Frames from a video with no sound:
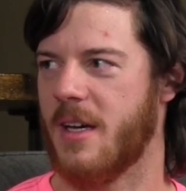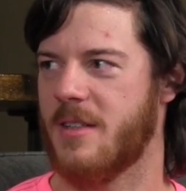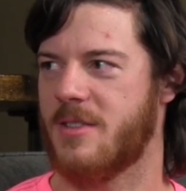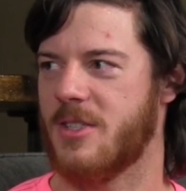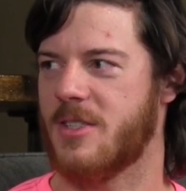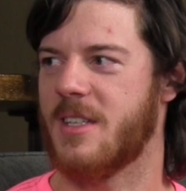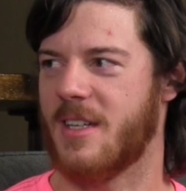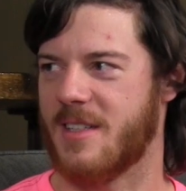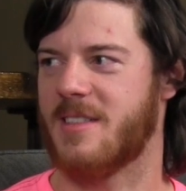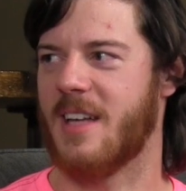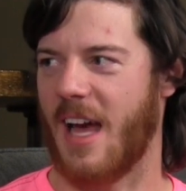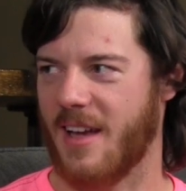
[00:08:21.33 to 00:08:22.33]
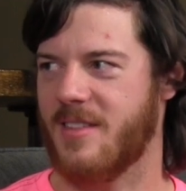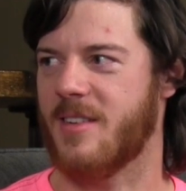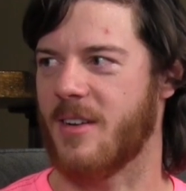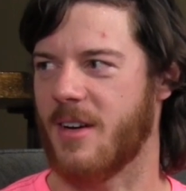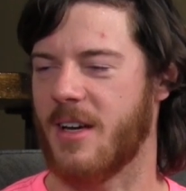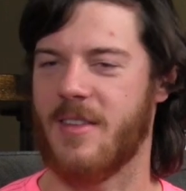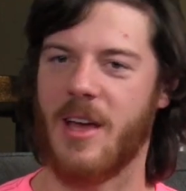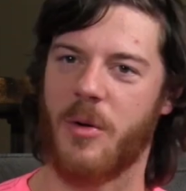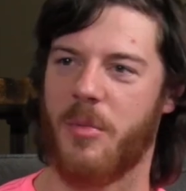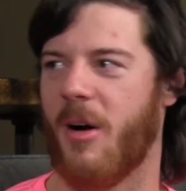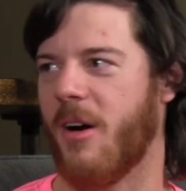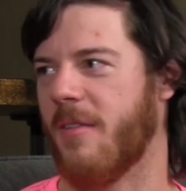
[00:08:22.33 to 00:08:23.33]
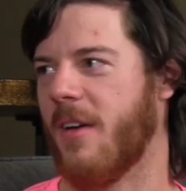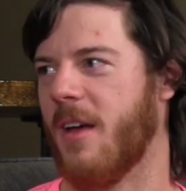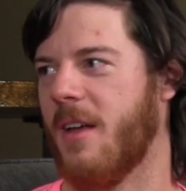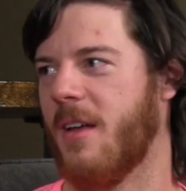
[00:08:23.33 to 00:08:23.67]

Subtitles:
It's just a disaster, and they were part of it.